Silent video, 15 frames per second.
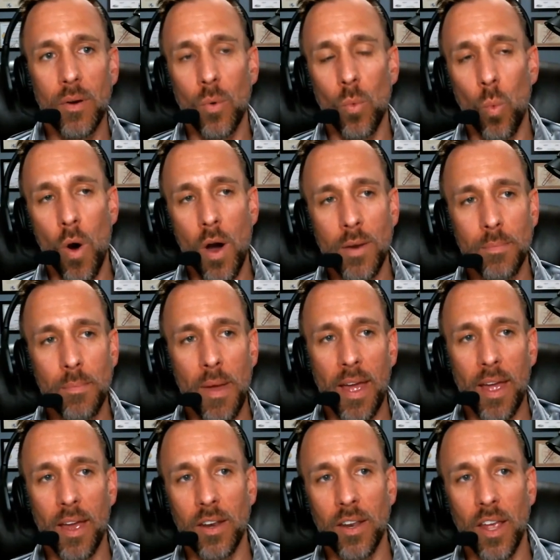one
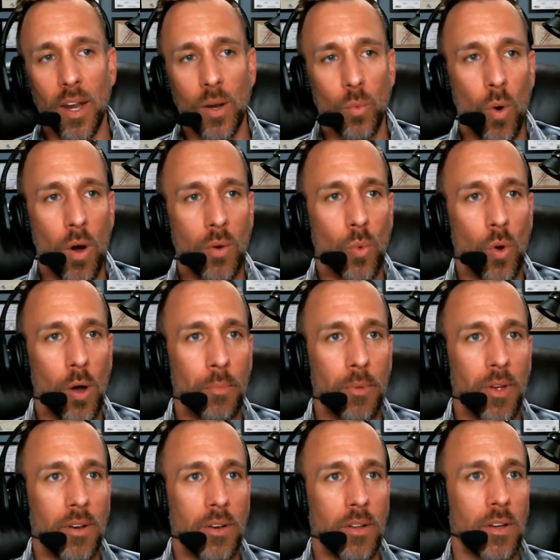man and one
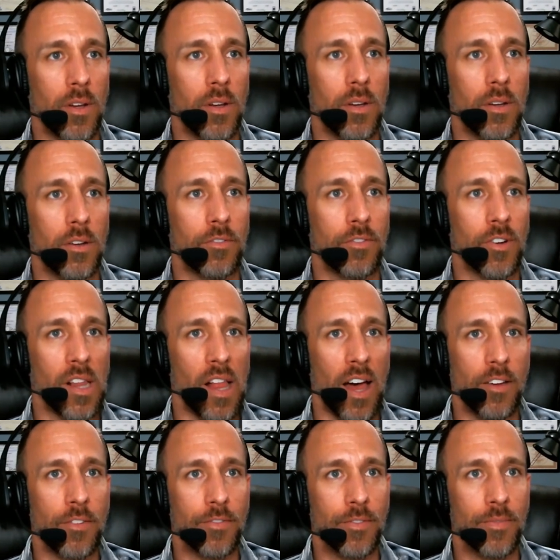woman for
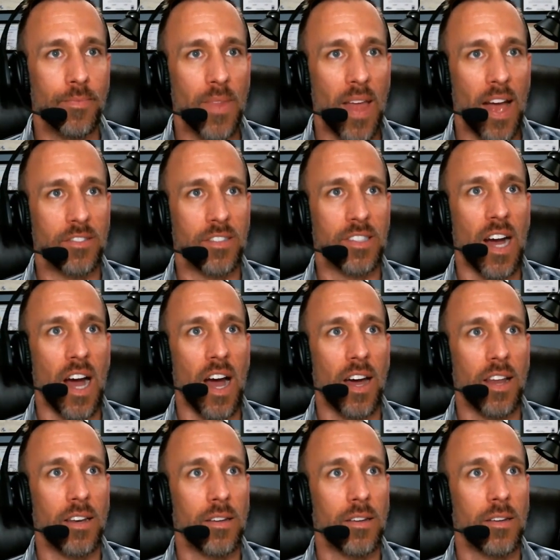life, as
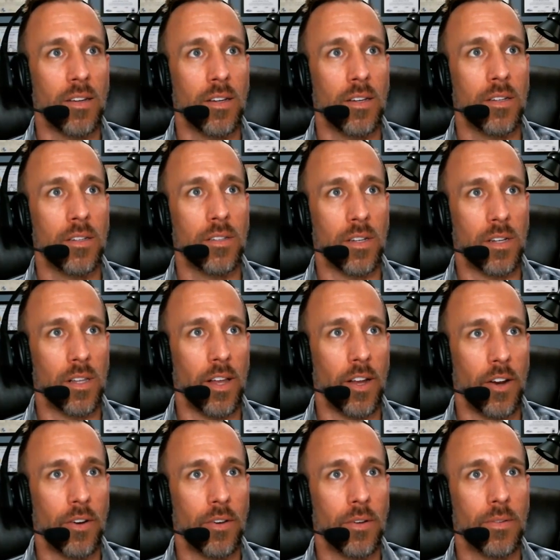God
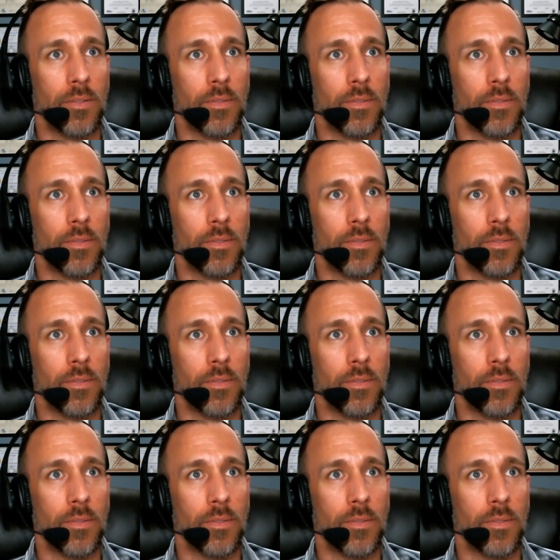declared.